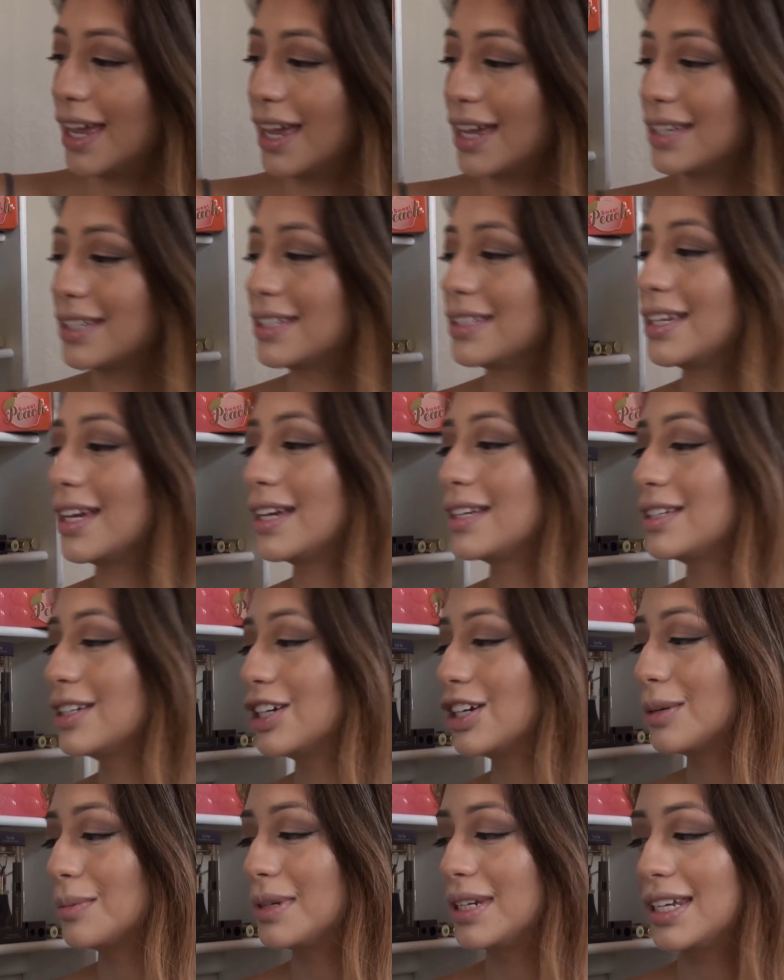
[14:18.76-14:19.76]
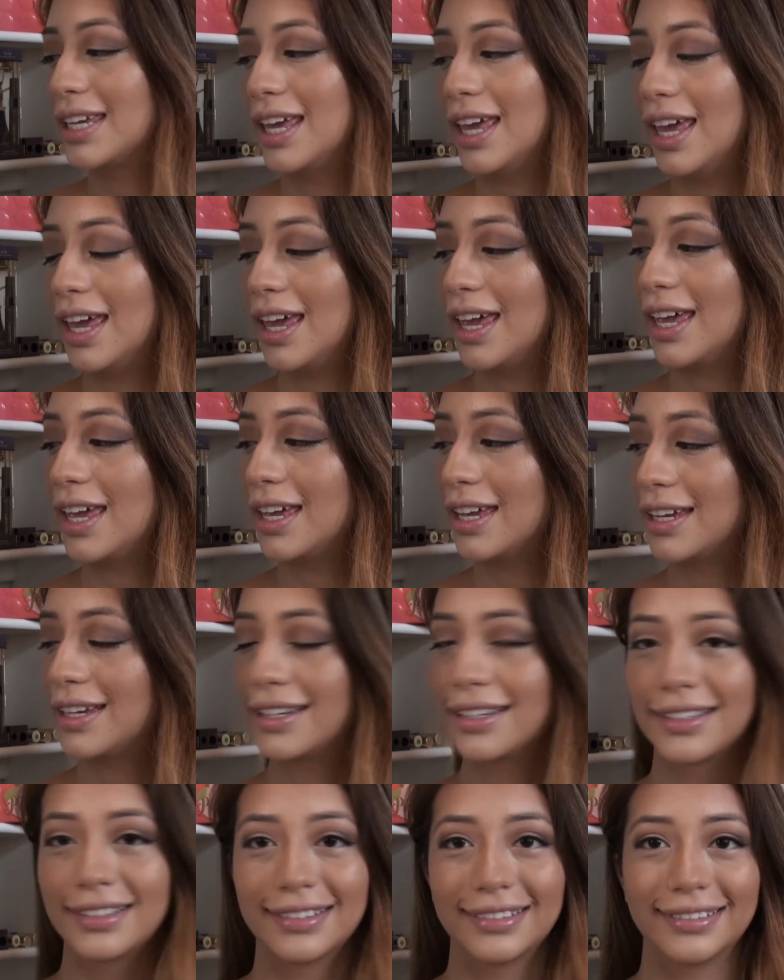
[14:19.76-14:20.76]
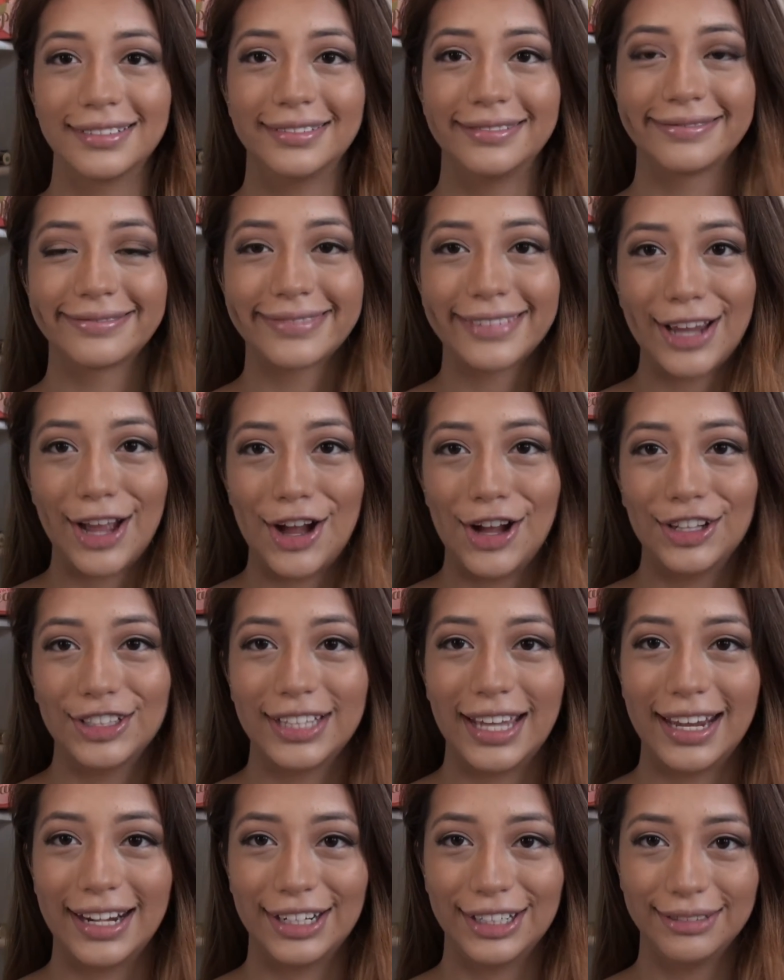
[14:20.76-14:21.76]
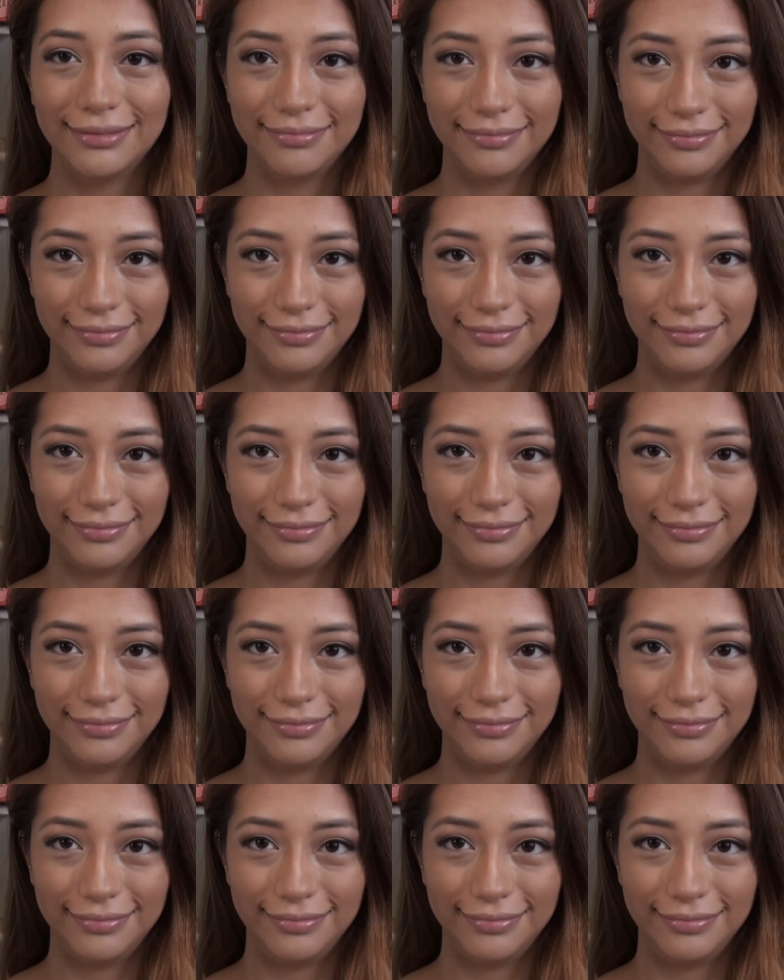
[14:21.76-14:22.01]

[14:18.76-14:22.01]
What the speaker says: handy dandy Urban Decay all-nighter.